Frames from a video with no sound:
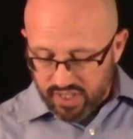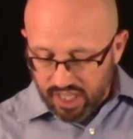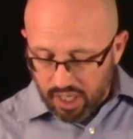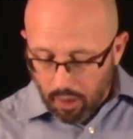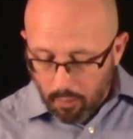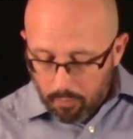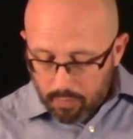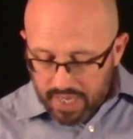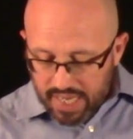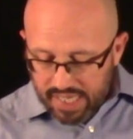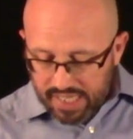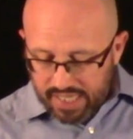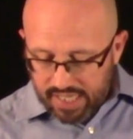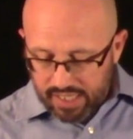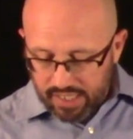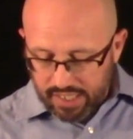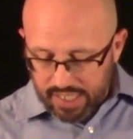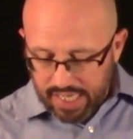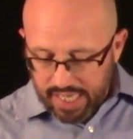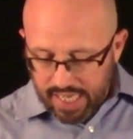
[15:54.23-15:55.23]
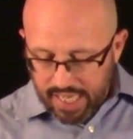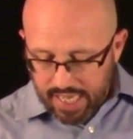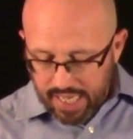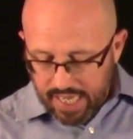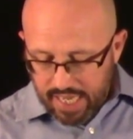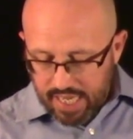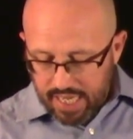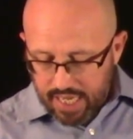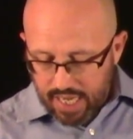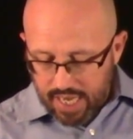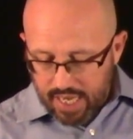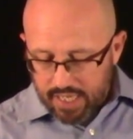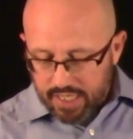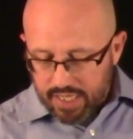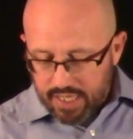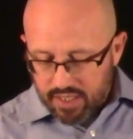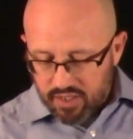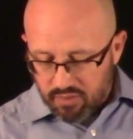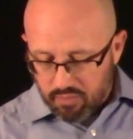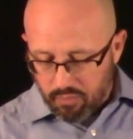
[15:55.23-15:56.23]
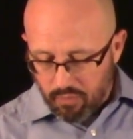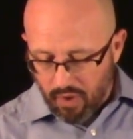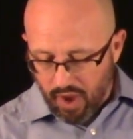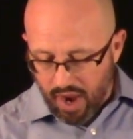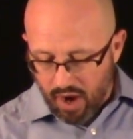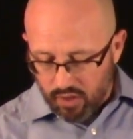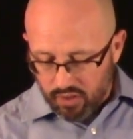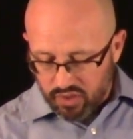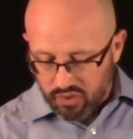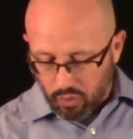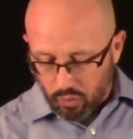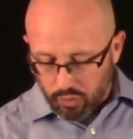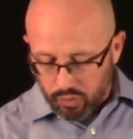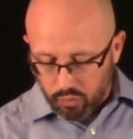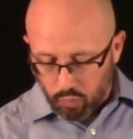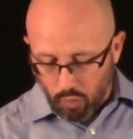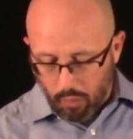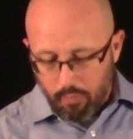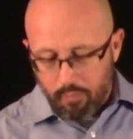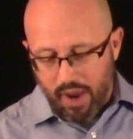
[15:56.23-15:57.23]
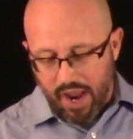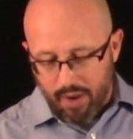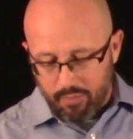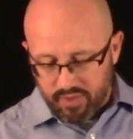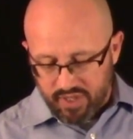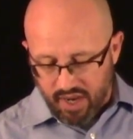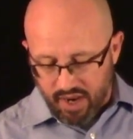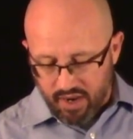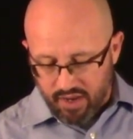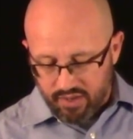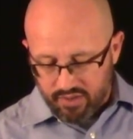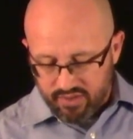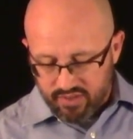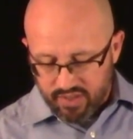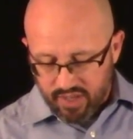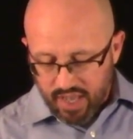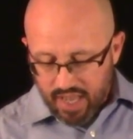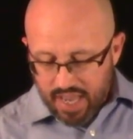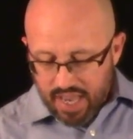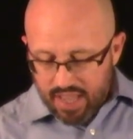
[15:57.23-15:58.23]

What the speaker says: then immediately he and his household were baptized.